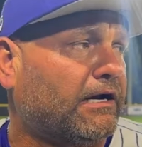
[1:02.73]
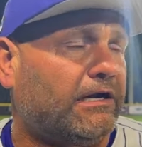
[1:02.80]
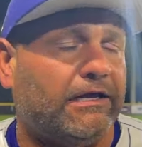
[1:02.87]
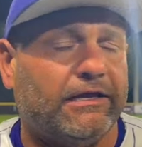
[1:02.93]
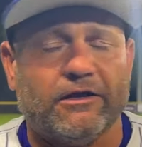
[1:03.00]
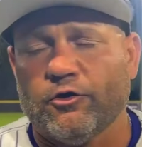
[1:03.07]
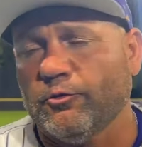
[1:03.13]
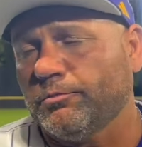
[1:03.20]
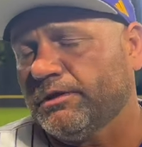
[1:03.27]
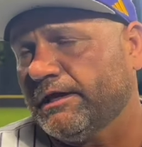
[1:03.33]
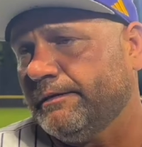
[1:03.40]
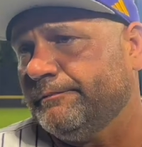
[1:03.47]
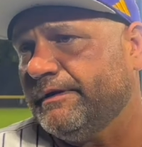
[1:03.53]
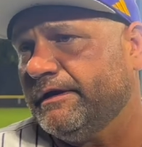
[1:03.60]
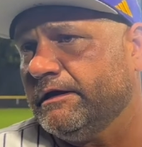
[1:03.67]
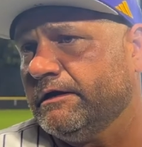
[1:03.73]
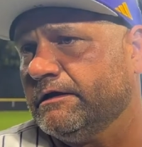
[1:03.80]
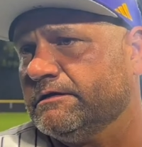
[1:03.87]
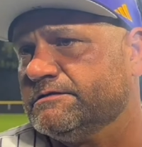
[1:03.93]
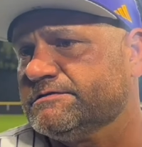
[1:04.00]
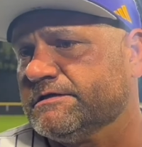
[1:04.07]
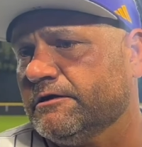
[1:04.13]
it at home plate meeting.
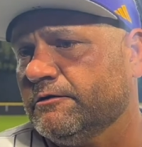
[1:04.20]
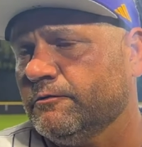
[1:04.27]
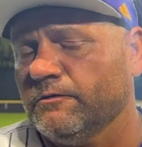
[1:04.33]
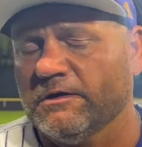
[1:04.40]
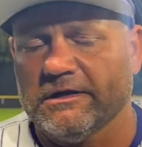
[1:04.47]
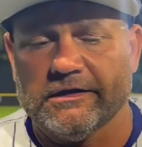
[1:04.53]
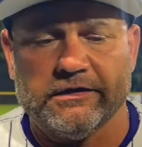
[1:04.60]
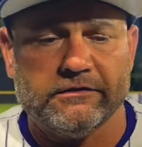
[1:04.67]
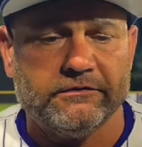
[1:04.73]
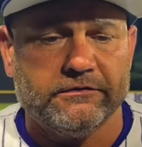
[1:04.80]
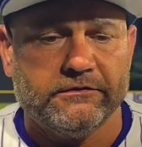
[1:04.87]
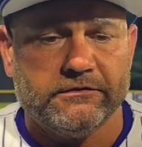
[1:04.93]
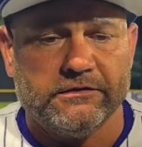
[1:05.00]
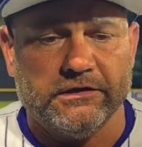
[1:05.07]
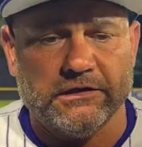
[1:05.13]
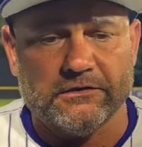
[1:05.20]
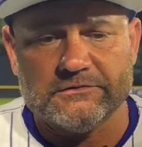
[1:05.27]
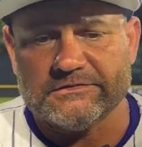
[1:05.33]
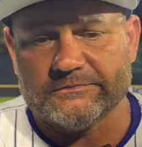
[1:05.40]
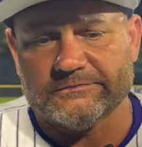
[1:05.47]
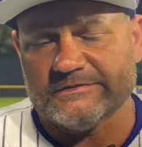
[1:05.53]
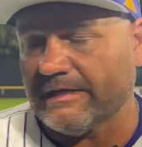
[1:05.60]
And so, you know,
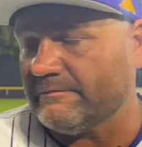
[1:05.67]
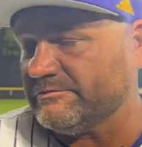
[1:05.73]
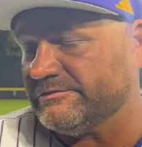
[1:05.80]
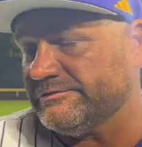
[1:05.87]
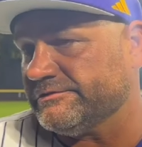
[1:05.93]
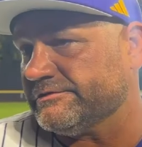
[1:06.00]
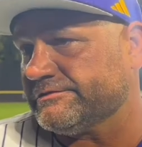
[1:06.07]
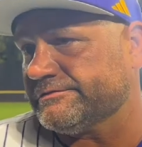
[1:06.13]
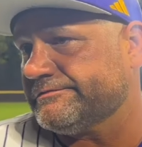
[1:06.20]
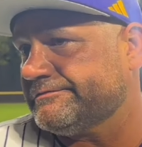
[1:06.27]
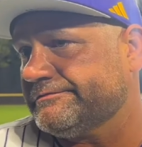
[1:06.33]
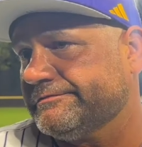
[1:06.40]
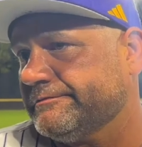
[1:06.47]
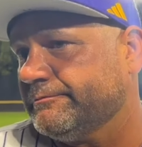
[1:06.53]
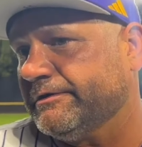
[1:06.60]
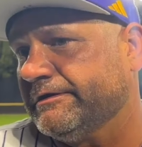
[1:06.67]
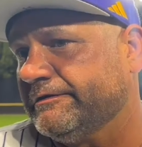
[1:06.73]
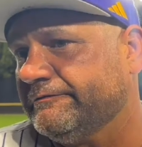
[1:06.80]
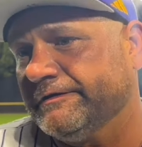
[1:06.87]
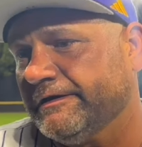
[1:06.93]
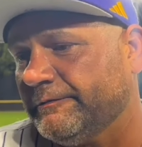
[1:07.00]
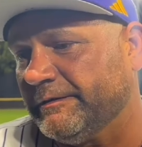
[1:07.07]
sometimes you just but,
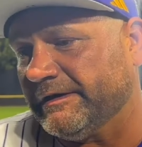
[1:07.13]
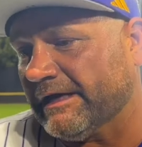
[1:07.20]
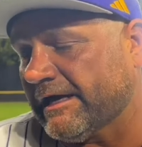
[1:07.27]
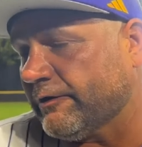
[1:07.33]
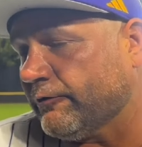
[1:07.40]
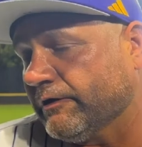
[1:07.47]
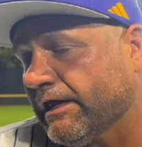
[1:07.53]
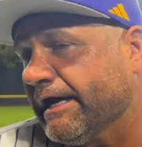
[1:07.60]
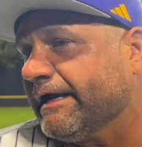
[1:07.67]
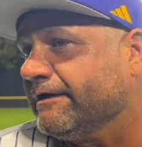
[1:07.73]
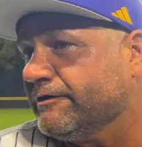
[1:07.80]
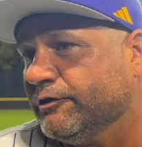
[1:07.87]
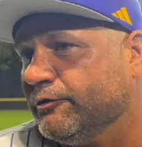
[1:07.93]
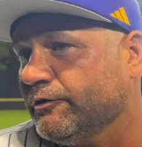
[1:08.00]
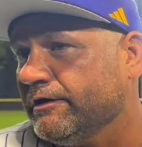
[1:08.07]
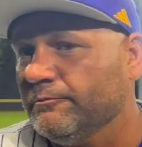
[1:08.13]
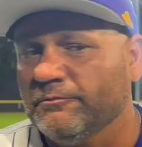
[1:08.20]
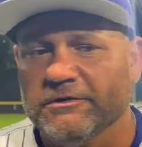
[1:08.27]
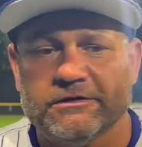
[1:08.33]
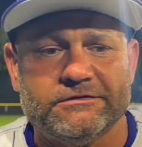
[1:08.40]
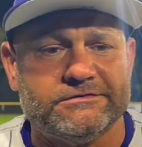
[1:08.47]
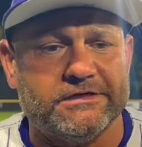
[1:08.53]
I mean, I don't like doing it,
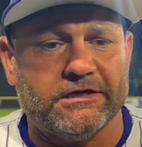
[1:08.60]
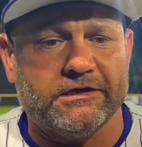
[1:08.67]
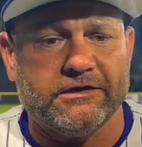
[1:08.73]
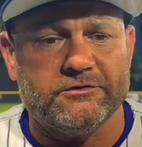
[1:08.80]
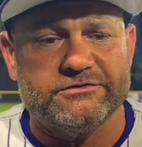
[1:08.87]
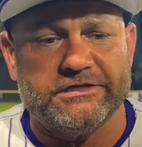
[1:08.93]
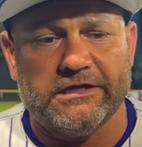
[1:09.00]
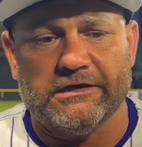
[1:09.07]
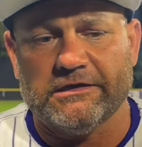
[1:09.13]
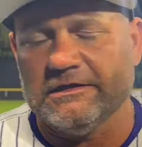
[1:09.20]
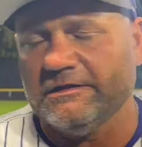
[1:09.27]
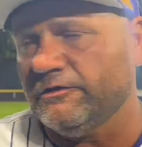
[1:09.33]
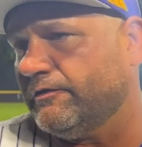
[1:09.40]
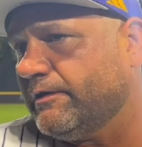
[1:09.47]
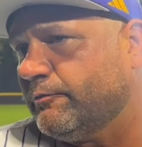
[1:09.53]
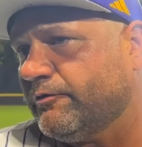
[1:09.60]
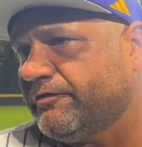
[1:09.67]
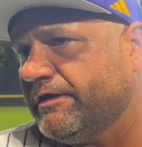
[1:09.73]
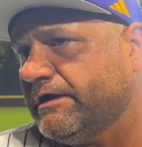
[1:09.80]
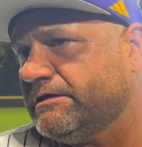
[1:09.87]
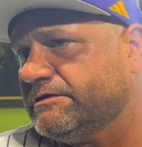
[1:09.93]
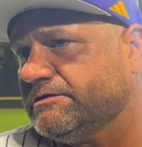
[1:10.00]
but Coach Kennedy knew they were
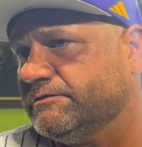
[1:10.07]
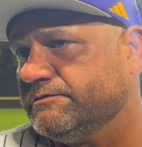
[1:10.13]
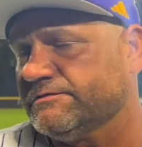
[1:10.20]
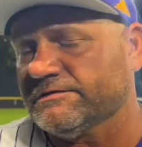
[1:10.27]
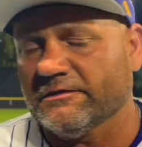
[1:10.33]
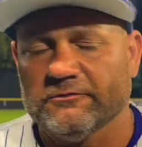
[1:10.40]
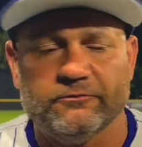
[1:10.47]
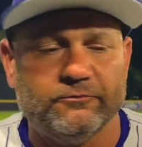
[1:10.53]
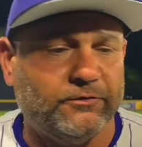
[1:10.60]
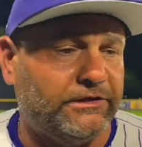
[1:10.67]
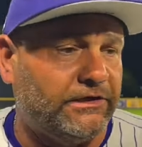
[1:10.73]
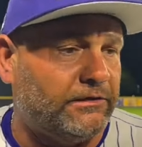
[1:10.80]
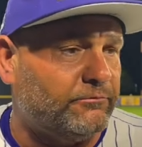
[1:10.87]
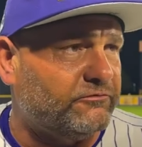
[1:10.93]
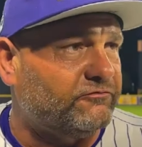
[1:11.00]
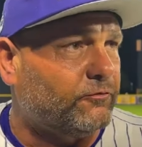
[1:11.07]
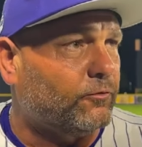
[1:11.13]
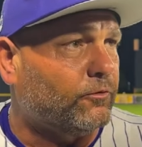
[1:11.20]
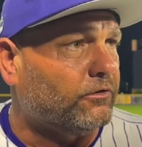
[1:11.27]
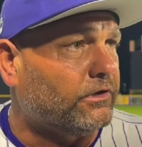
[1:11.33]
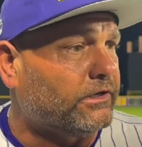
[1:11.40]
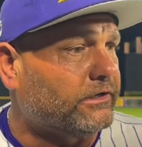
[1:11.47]
thin too. So we did it
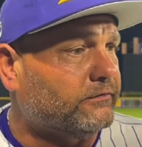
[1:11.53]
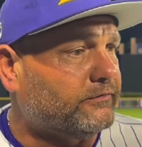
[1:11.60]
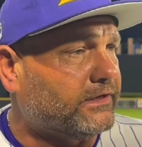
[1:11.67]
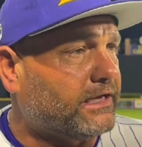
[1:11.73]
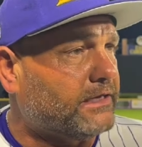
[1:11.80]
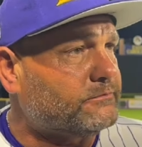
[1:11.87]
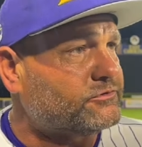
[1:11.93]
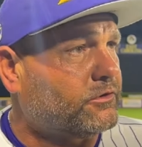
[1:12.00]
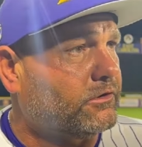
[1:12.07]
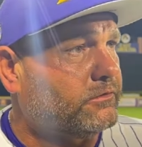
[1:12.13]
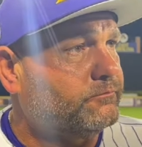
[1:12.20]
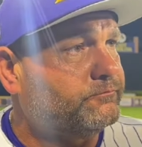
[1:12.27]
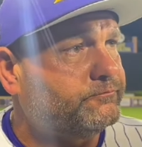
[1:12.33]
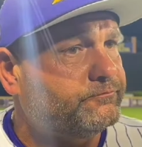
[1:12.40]
before the game started.